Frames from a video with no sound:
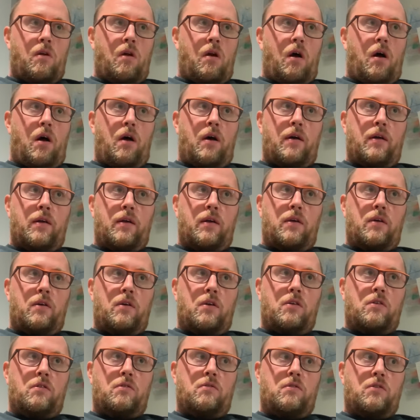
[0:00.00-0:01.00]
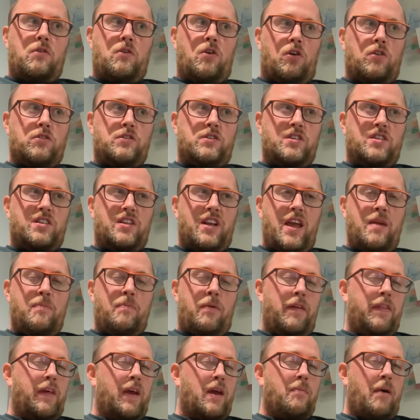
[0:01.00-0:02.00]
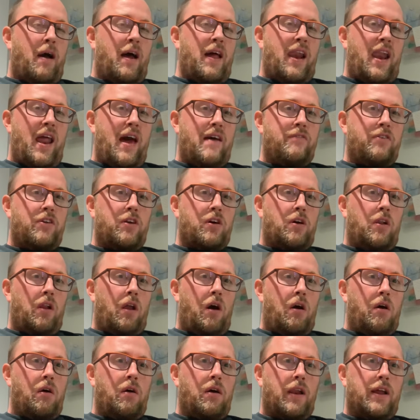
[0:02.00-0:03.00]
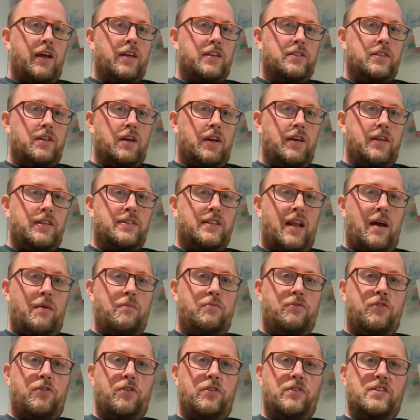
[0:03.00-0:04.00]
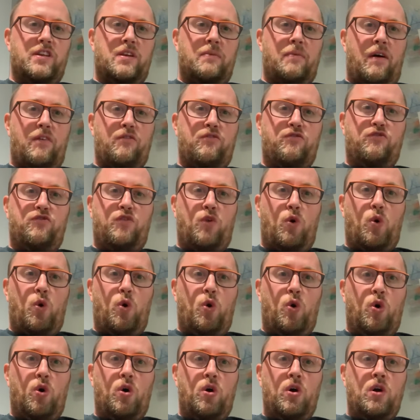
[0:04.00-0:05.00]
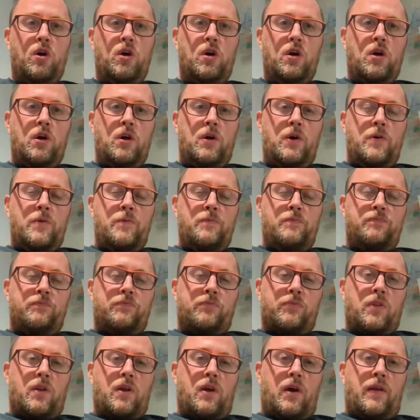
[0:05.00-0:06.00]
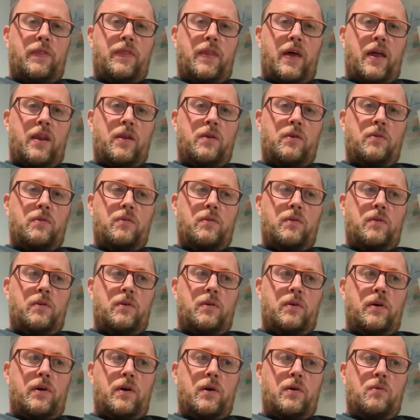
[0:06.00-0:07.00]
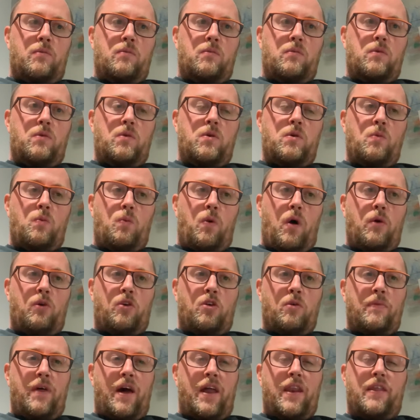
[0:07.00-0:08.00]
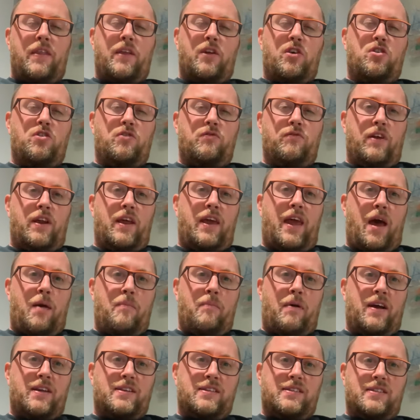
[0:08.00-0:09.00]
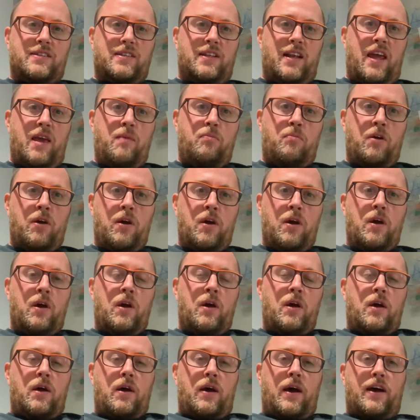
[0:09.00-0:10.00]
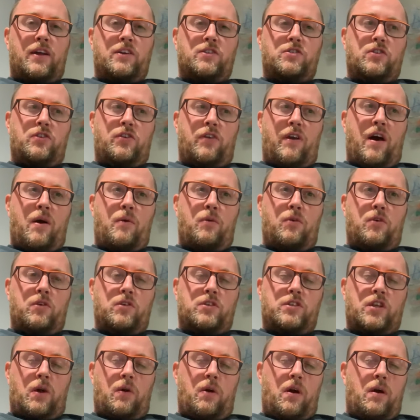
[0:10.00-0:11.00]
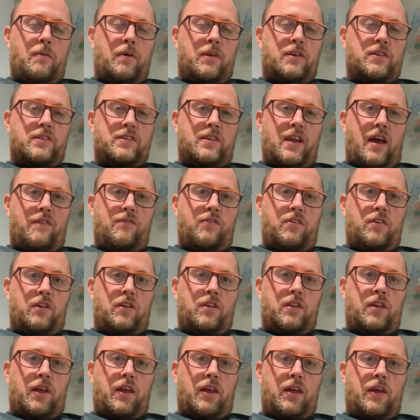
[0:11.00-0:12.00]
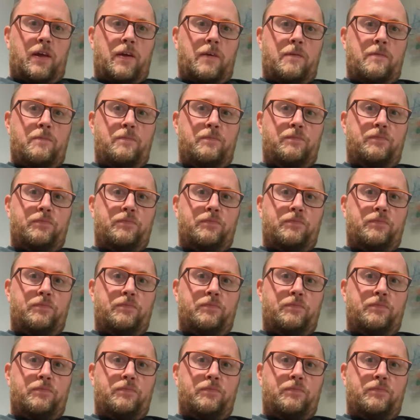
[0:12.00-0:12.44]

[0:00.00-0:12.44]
I got to sleep I think about 11 o'clock last night, slept through till about 4, and then woke up then and then couldn't really get back to sleep. Had another hour or so, about 7 I think.